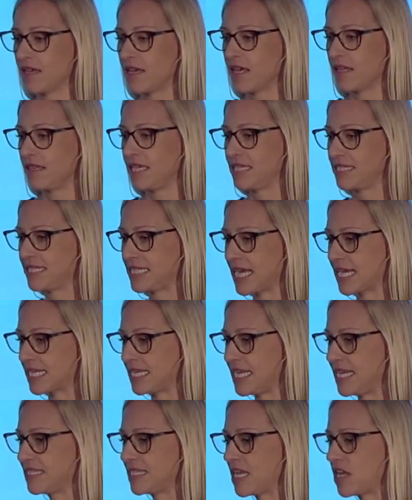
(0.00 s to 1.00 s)
these
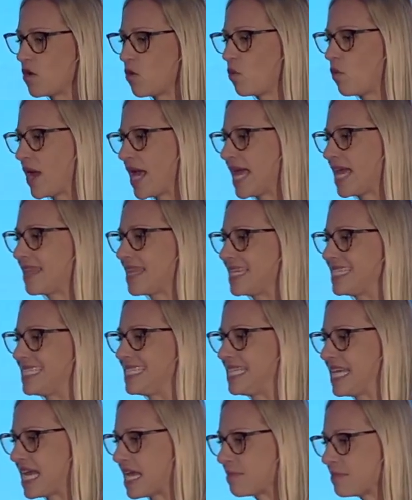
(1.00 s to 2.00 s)
techniques in a way that
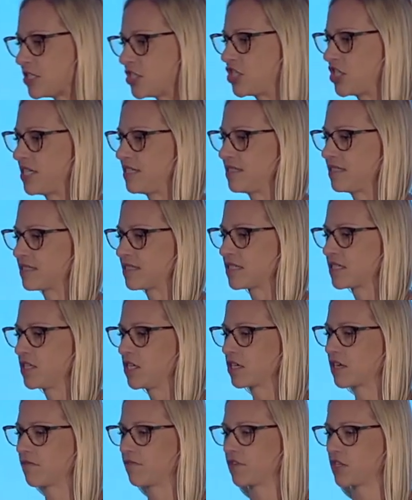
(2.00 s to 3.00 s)
damages your
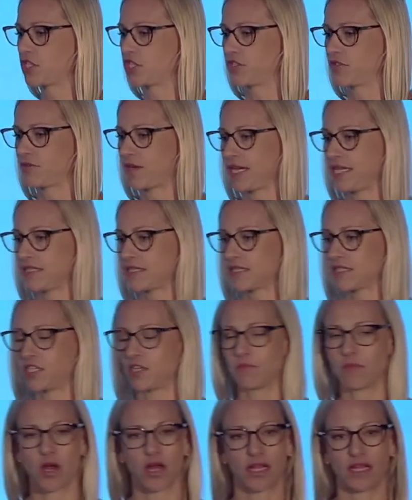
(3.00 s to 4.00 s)
conversion rates, your
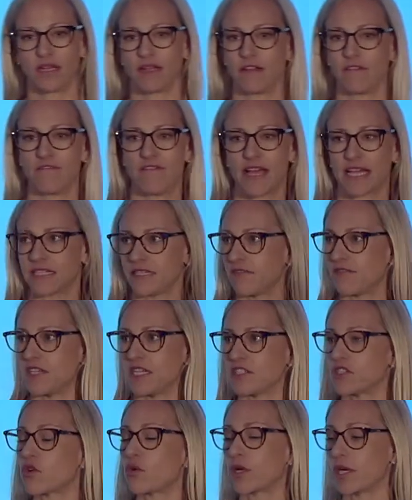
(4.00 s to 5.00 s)
marketing
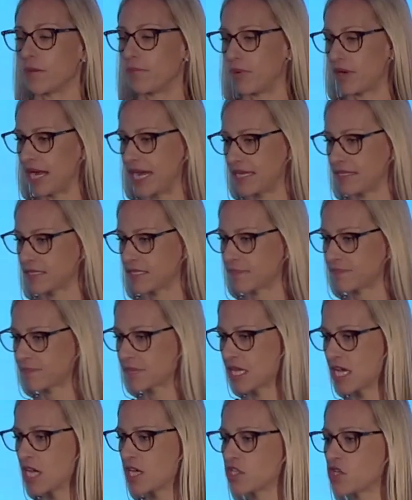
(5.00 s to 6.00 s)
effectiveness, or your brand.
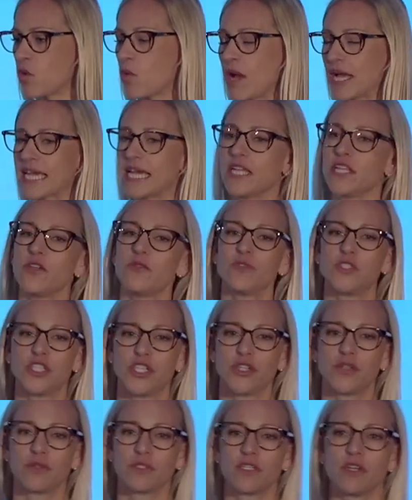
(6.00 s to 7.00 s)
So what can you
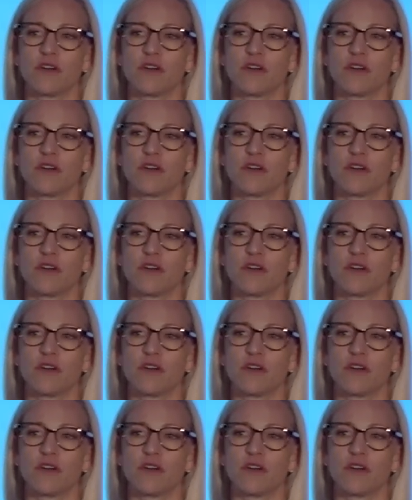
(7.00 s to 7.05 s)
do to